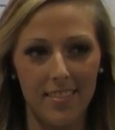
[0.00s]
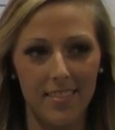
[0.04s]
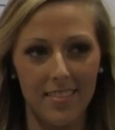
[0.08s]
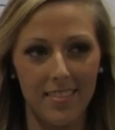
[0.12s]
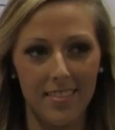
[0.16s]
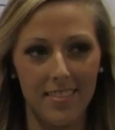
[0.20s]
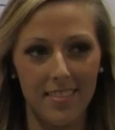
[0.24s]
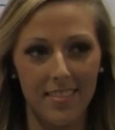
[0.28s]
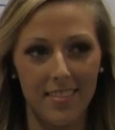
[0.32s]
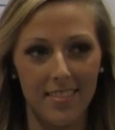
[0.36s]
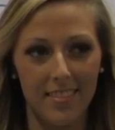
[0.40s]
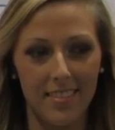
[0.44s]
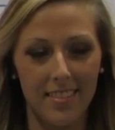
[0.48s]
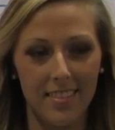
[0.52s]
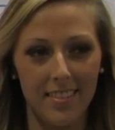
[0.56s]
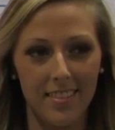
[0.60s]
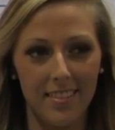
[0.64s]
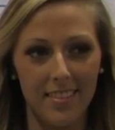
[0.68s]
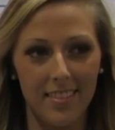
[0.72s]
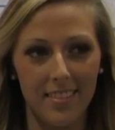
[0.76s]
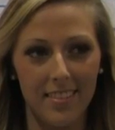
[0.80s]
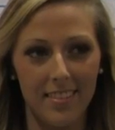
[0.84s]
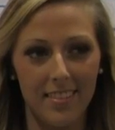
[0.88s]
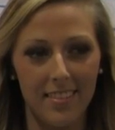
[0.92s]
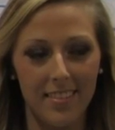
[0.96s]

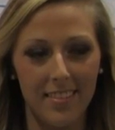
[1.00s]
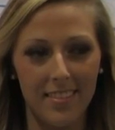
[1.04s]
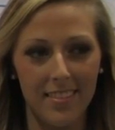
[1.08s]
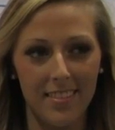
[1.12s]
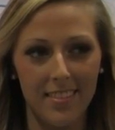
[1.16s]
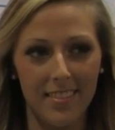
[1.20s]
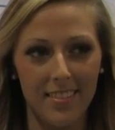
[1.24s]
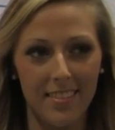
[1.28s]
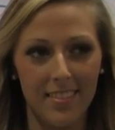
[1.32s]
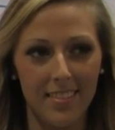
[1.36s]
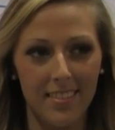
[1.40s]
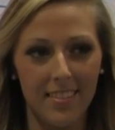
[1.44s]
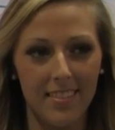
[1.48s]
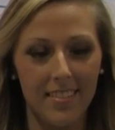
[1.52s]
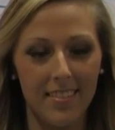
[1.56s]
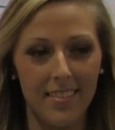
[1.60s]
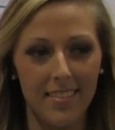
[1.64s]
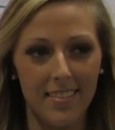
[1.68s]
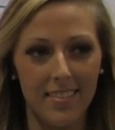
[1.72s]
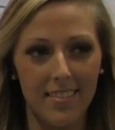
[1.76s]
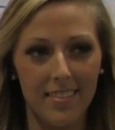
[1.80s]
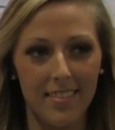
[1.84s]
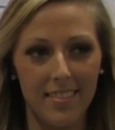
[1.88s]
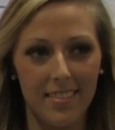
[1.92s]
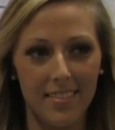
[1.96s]

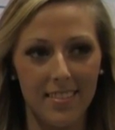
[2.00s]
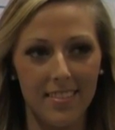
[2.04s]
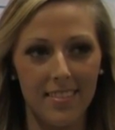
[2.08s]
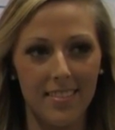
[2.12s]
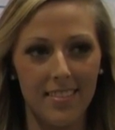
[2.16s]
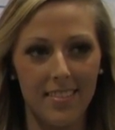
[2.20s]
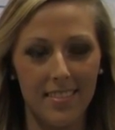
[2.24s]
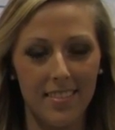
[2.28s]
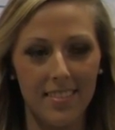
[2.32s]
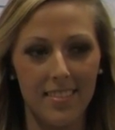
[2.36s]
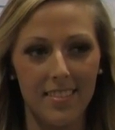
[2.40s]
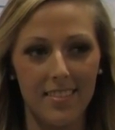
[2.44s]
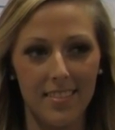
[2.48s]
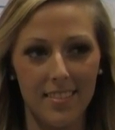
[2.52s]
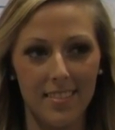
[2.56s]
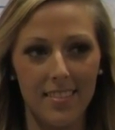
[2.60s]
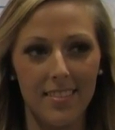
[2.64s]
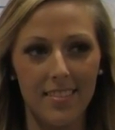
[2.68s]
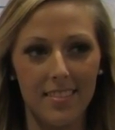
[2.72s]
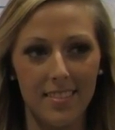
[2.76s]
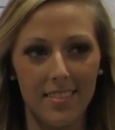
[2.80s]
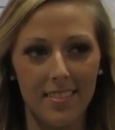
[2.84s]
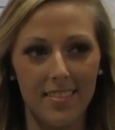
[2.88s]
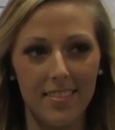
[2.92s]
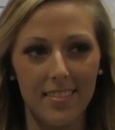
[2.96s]

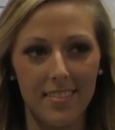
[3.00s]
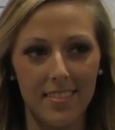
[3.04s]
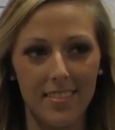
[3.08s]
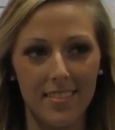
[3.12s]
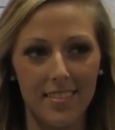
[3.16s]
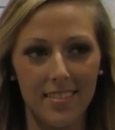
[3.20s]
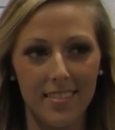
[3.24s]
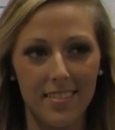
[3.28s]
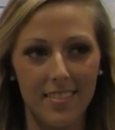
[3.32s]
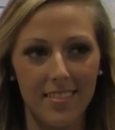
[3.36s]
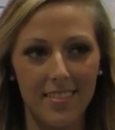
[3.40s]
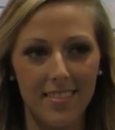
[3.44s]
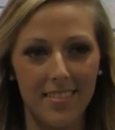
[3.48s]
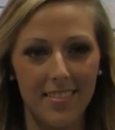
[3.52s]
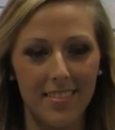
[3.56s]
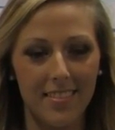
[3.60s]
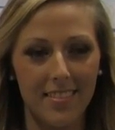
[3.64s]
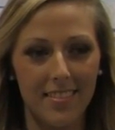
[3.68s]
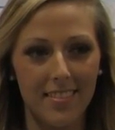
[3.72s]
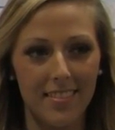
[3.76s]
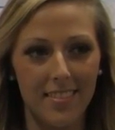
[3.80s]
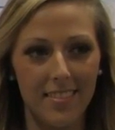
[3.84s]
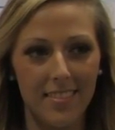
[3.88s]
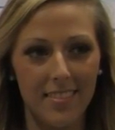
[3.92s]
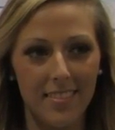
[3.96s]

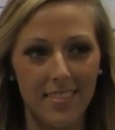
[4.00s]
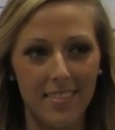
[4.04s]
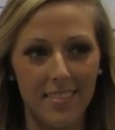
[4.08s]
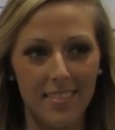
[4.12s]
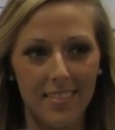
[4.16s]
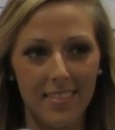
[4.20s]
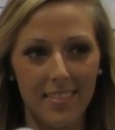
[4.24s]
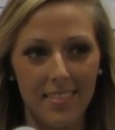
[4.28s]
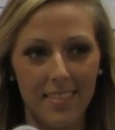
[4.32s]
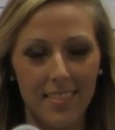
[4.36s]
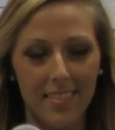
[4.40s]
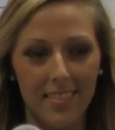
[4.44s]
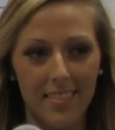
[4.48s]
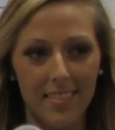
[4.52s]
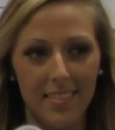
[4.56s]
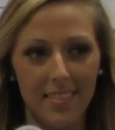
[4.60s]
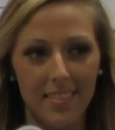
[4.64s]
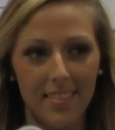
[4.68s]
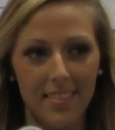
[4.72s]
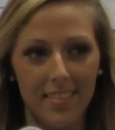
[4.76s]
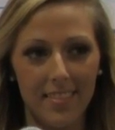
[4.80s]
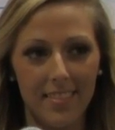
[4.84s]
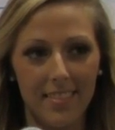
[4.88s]
This person isn't speaking.